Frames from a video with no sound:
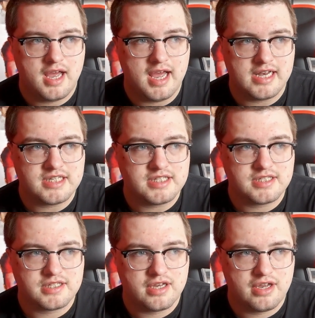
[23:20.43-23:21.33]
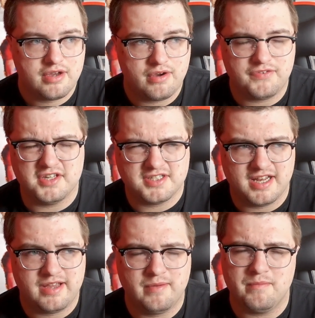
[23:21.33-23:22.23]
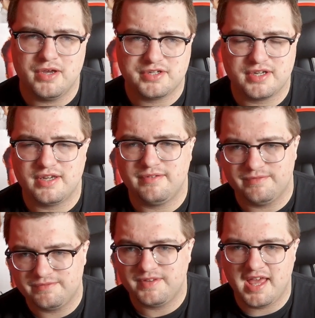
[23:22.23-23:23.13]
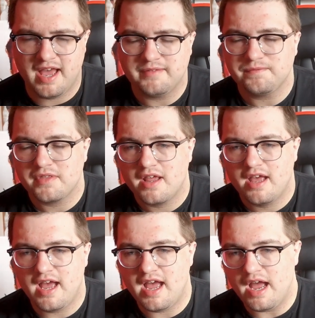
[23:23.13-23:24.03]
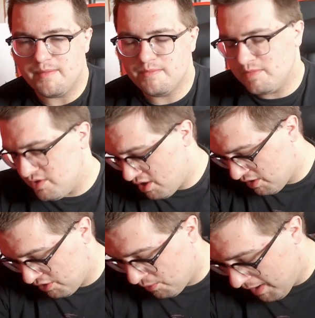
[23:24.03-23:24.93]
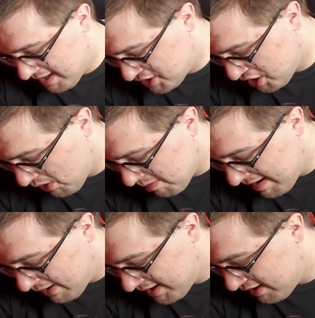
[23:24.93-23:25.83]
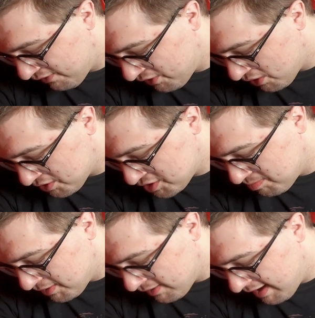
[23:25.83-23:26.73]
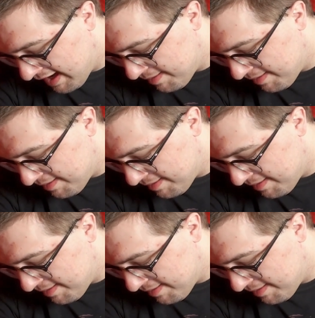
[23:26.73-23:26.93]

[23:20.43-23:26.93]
And obviously, murder, yeah. Not the way to go about it, of course, but